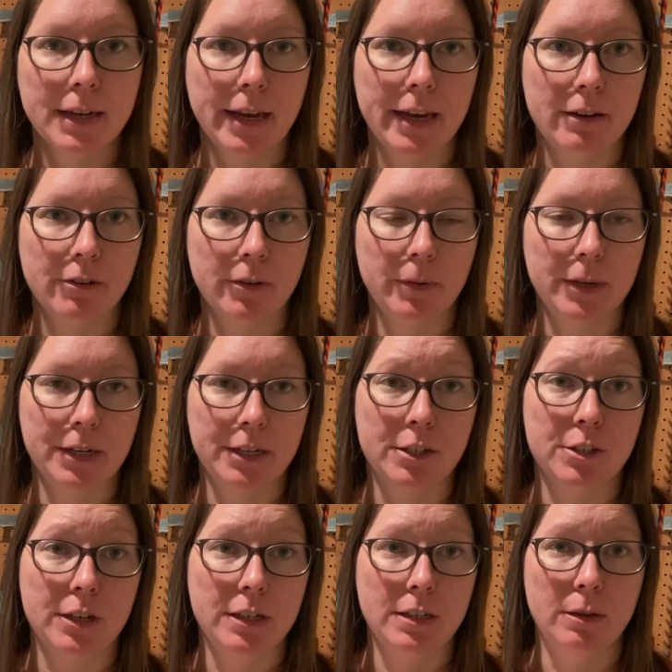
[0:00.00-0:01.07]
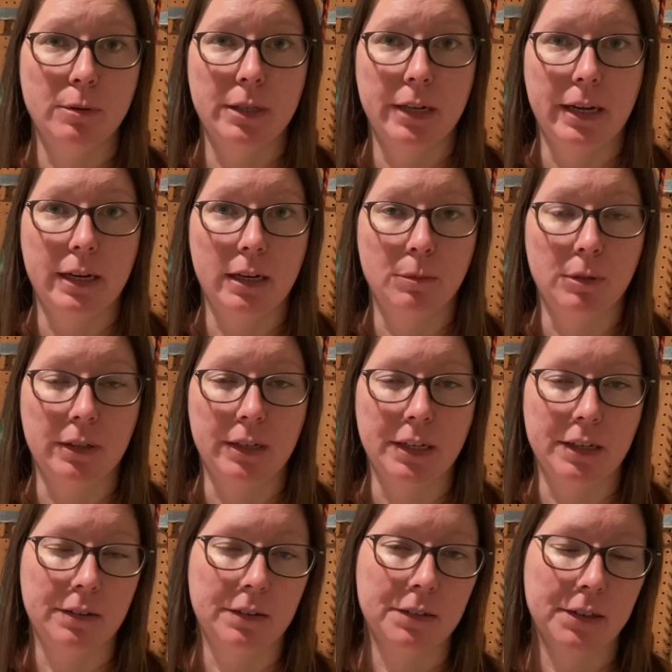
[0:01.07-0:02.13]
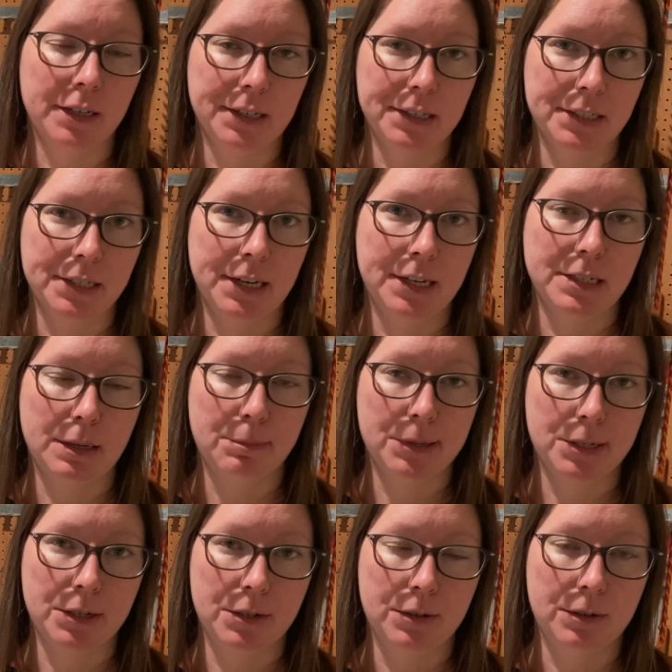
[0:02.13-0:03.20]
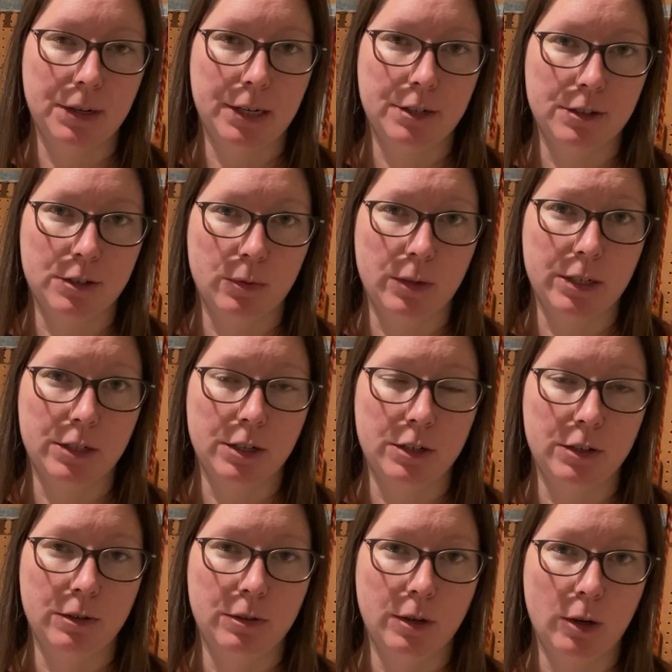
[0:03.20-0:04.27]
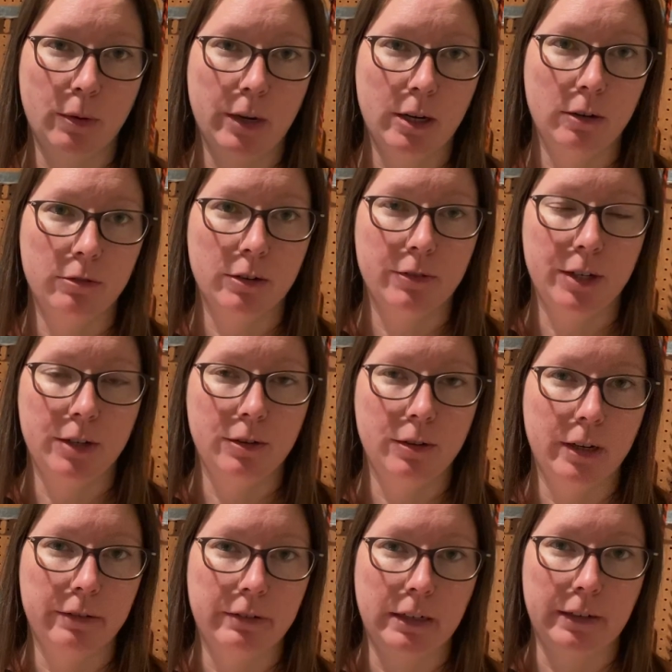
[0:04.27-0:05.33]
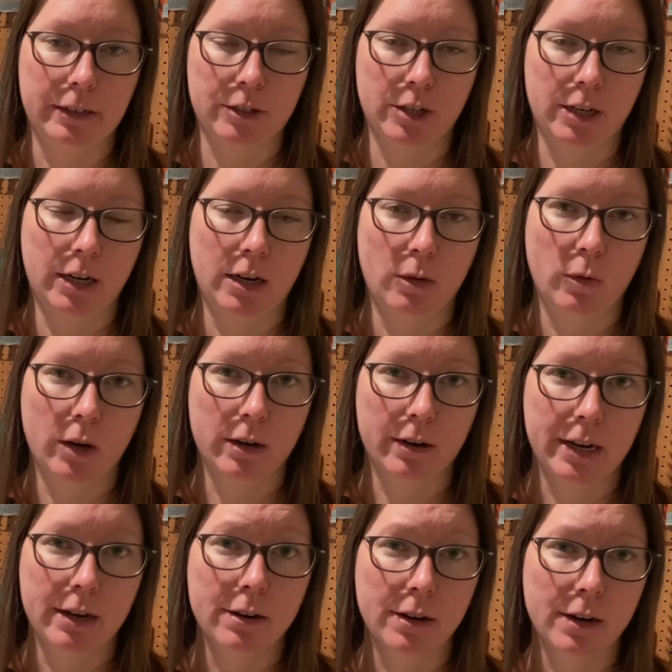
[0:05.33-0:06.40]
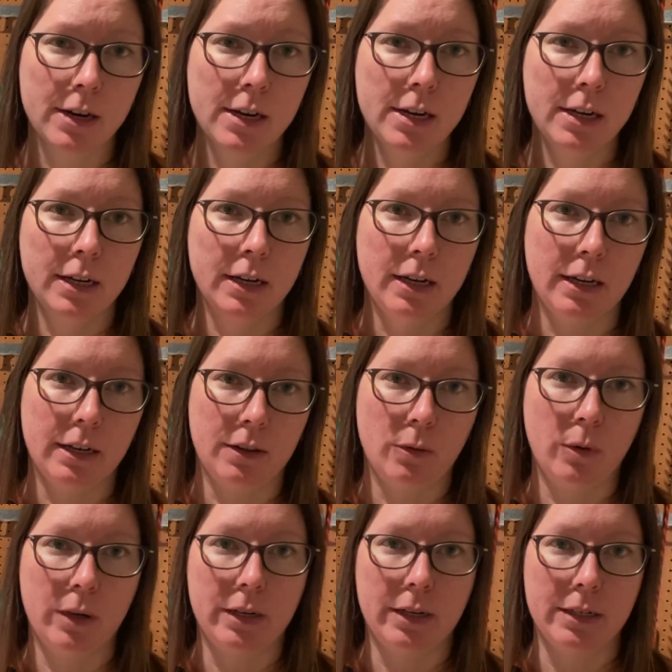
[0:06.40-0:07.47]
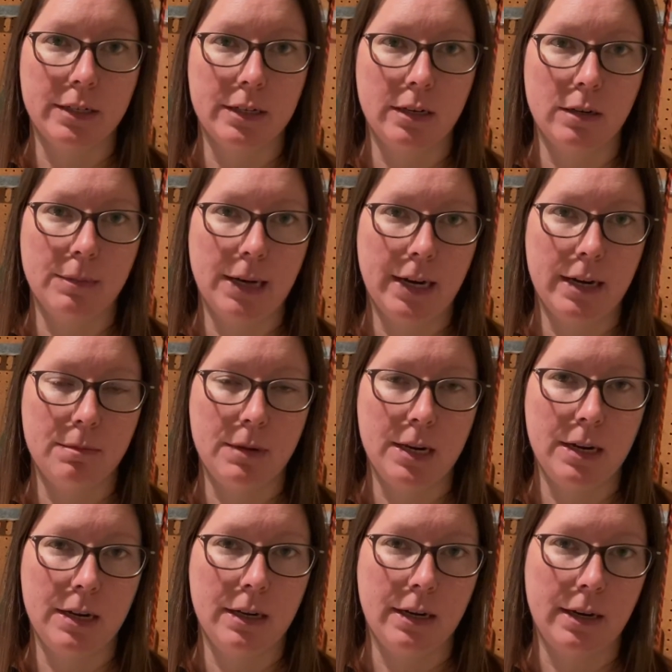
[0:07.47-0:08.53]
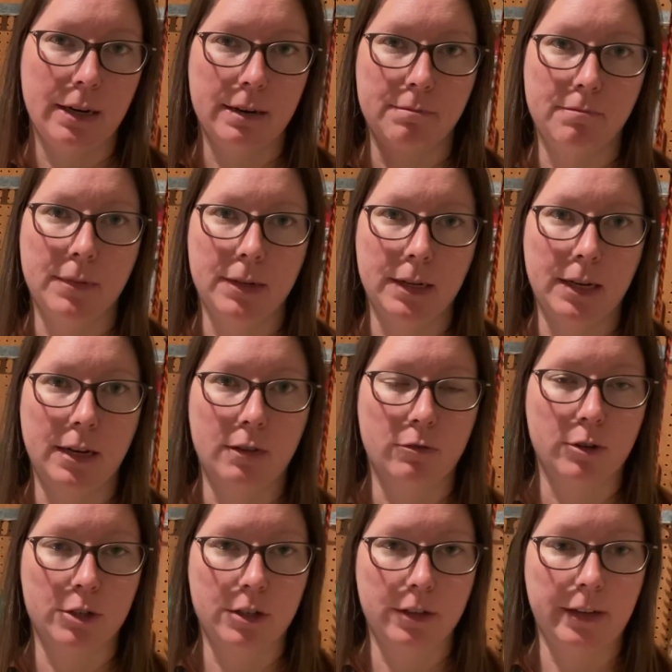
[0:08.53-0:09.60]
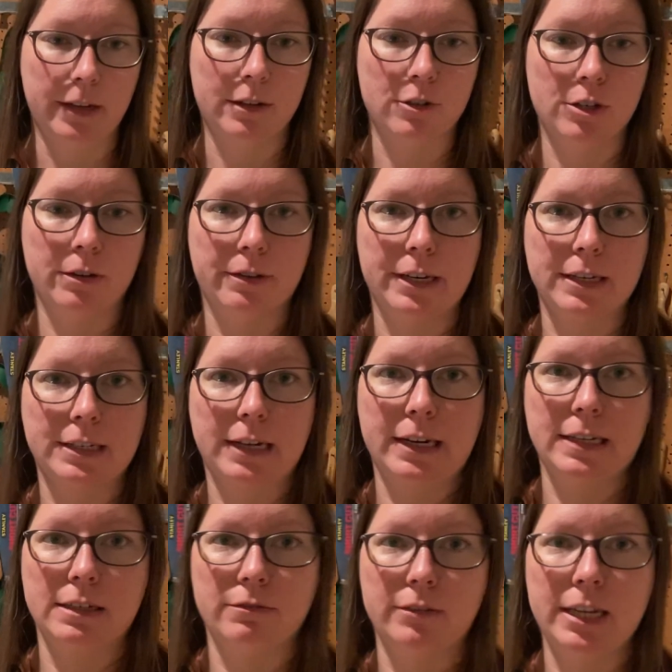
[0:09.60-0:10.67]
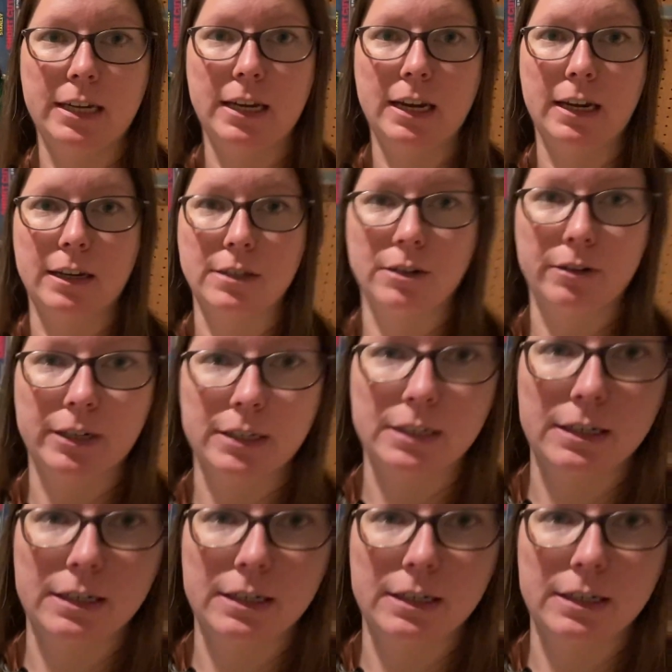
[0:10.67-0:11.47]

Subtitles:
Hey everyone, it's JC with the Handy Millennial. On today's episode, I just wanted to do a quick overview of an electric hot water heater. The one that's here behind me, unfortunately, is showing signs of leaking, as you can